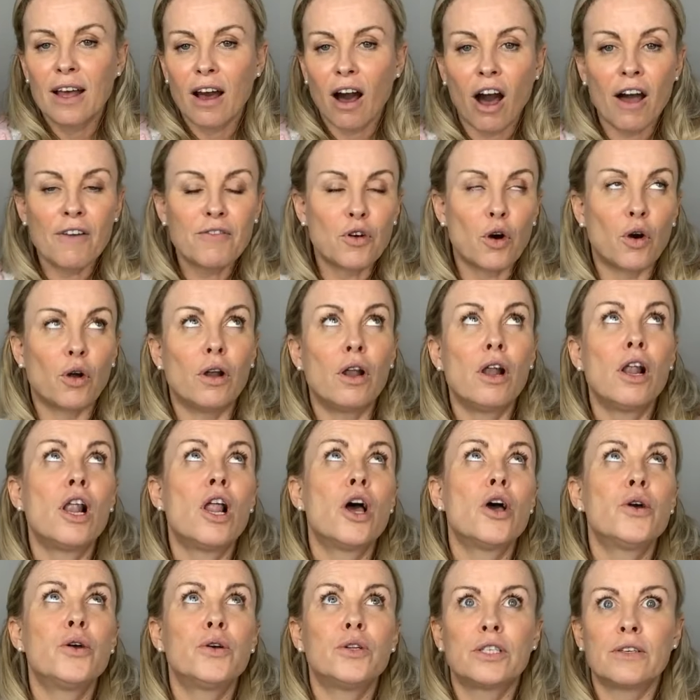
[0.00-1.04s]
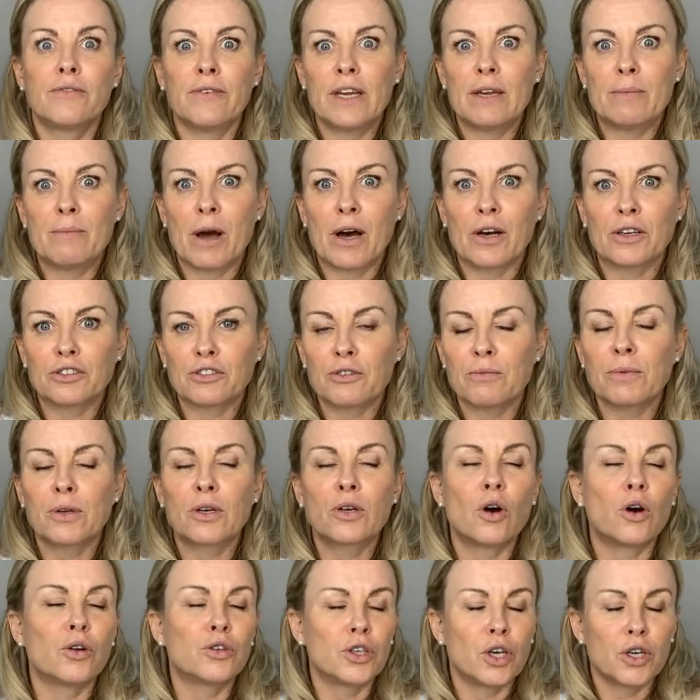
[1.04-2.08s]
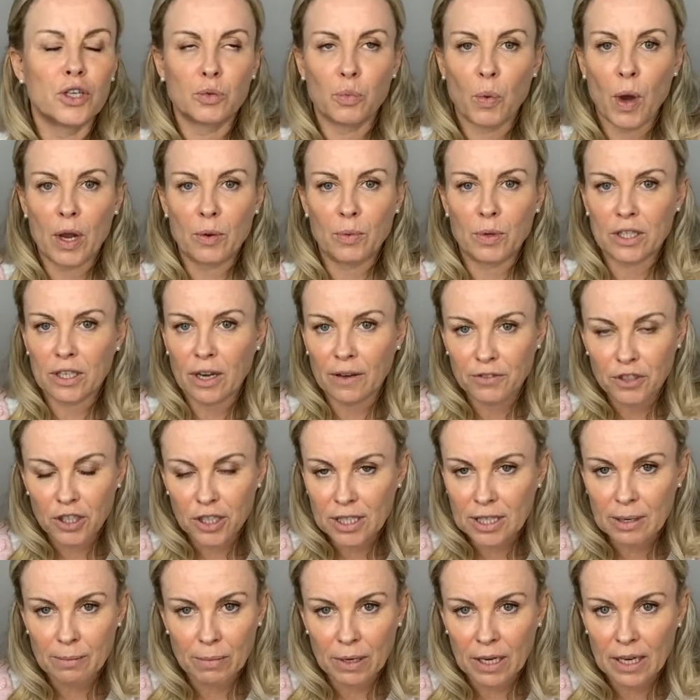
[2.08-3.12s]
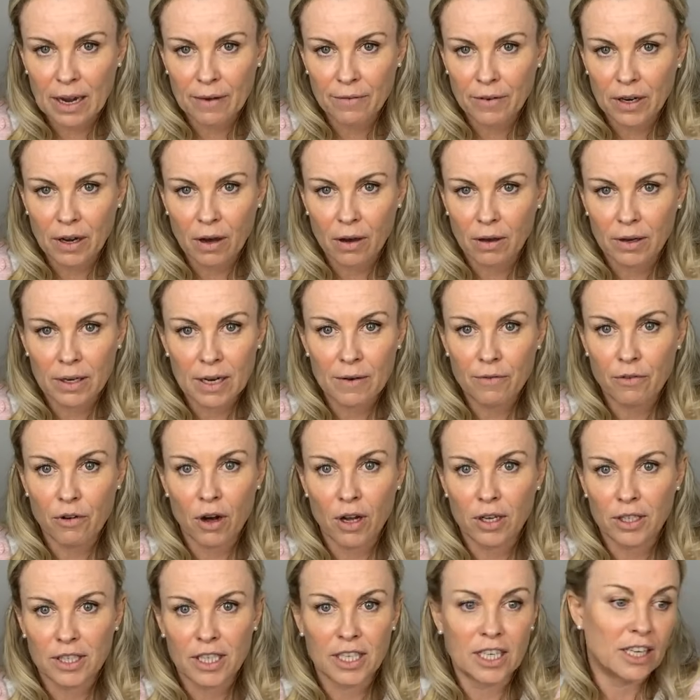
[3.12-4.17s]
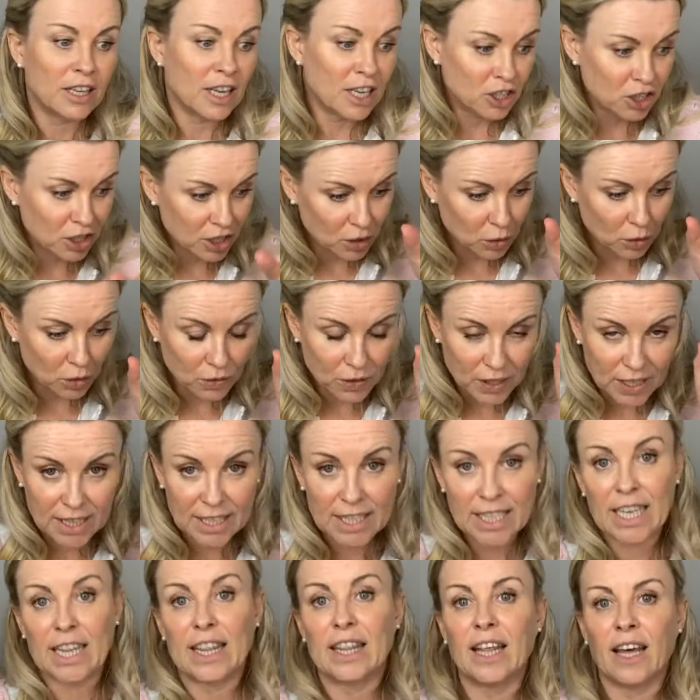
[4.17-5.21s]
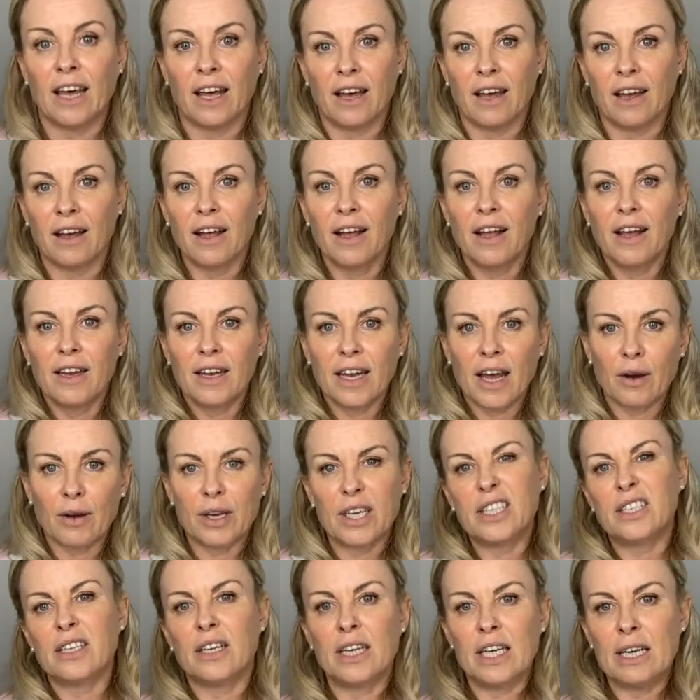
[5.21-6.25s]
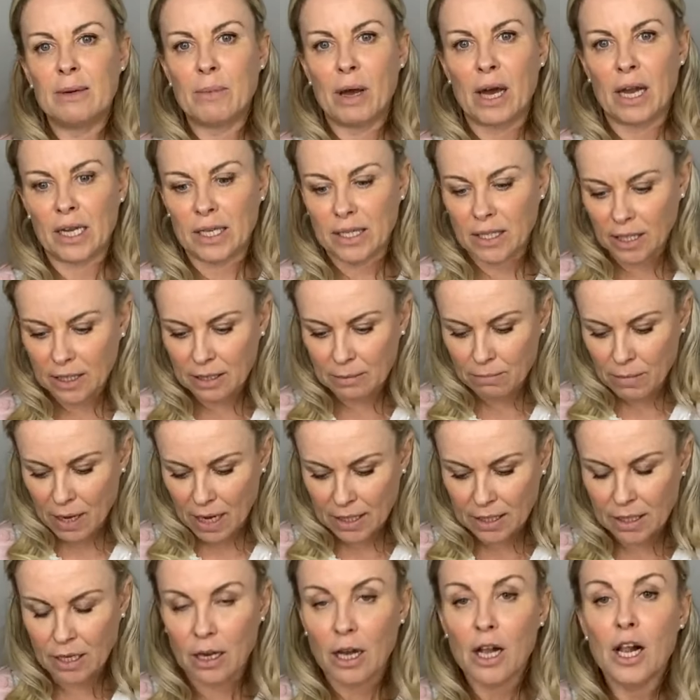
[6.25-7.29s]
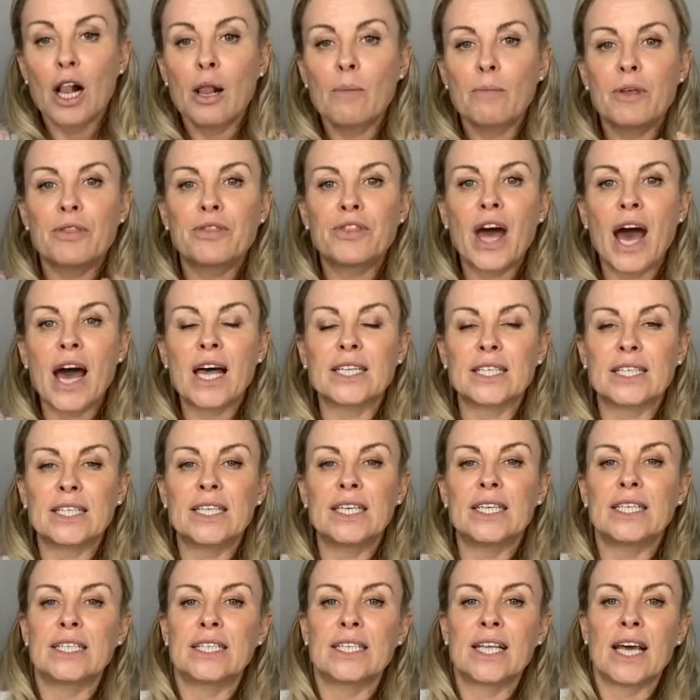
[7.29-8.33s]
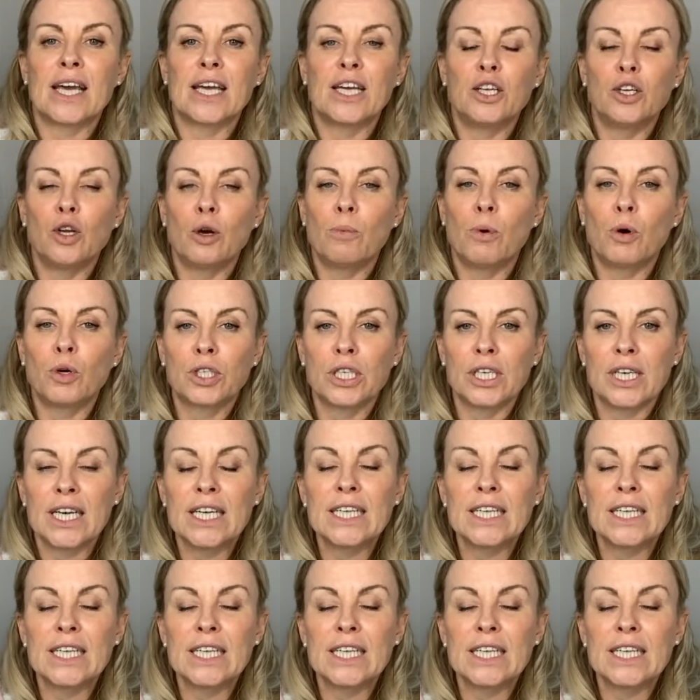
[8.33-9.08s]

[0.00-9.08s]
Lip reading: I've got loads of emails from God knows when, which I've just simply never answered, and they just sort of sit there. Now, it's an email, it doesn't matter, but that sits there in your body.